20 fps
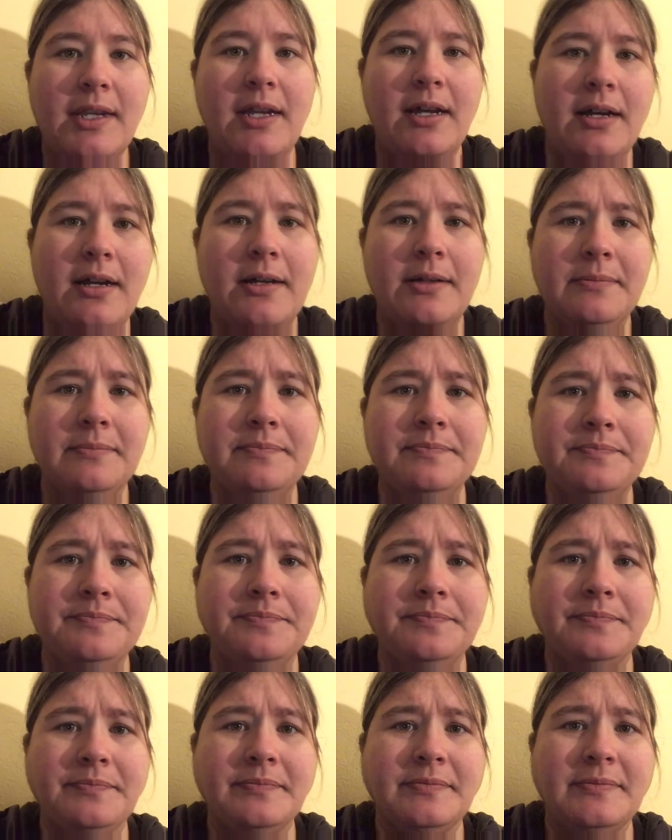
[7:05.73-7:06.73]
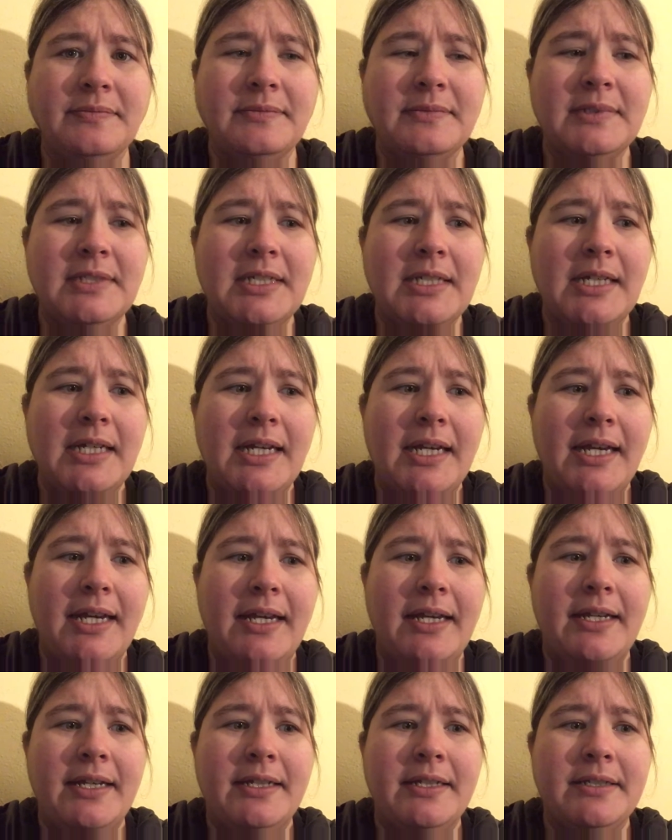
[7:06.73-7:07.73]

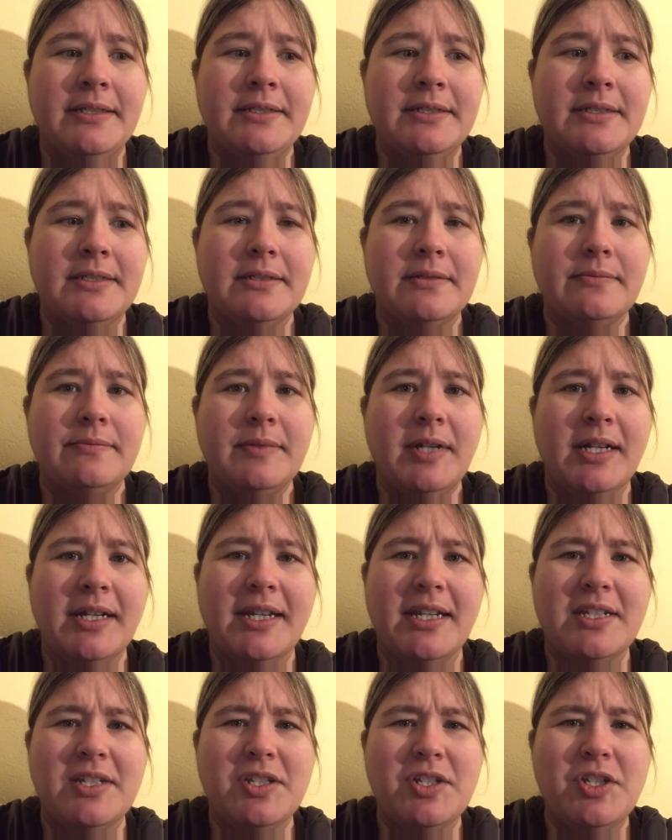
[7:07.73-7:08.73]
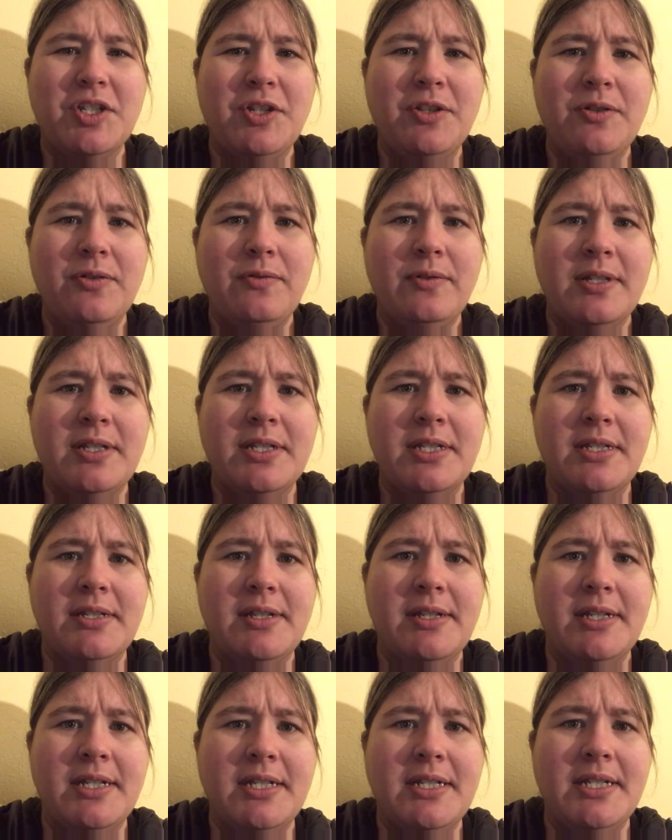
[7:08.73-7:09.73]
And not get too into
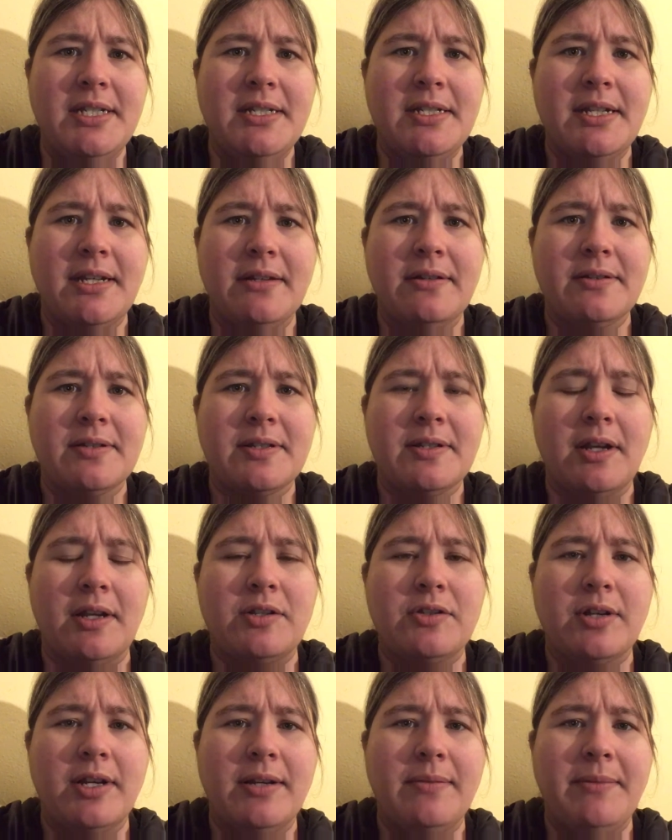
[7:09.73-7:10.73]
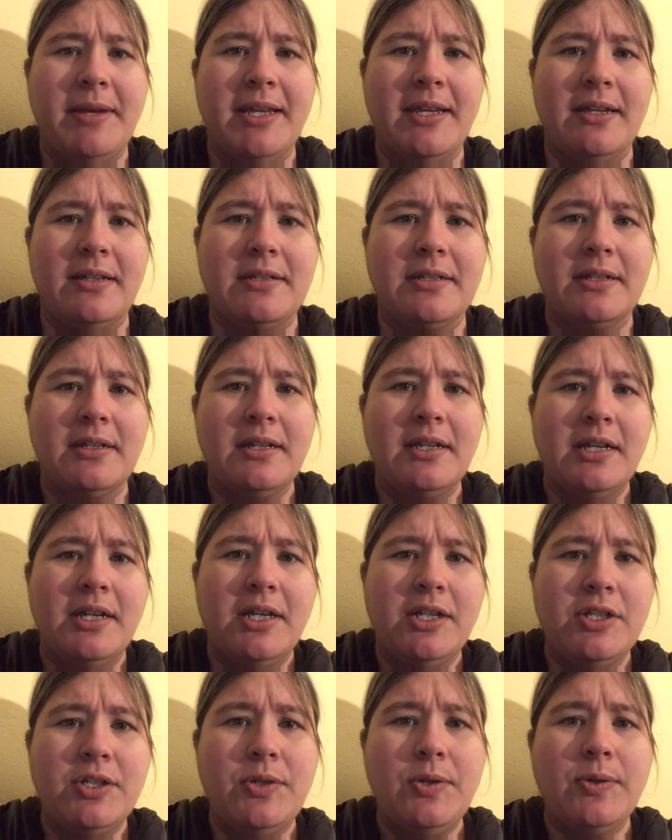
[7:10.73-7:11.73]
any details, not try to make it
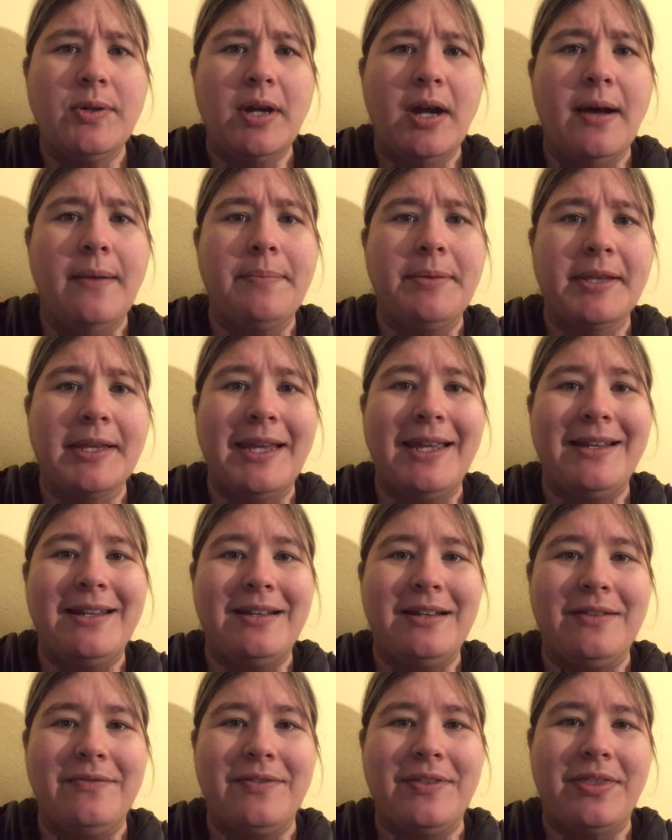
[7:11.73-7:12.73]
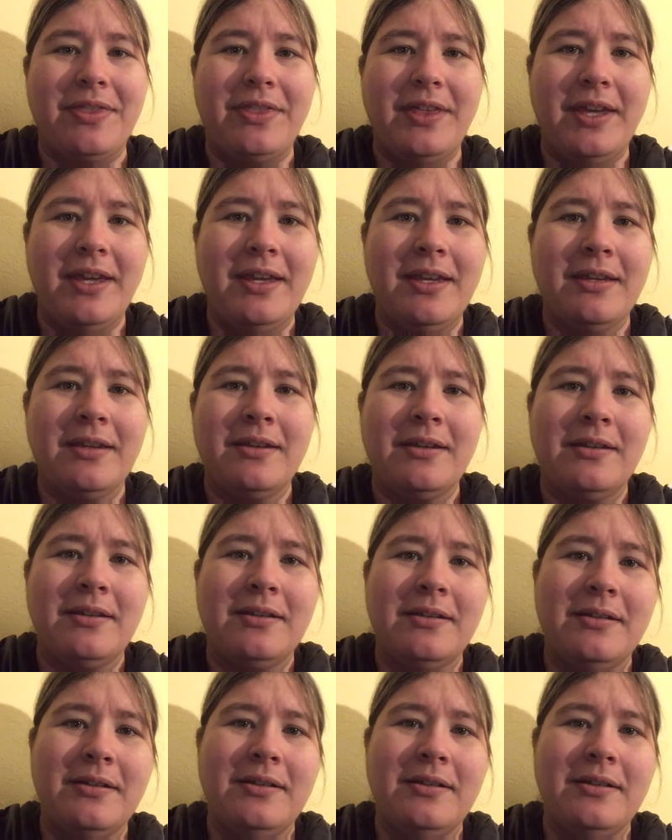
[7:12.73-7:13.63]
too complicated of a thing.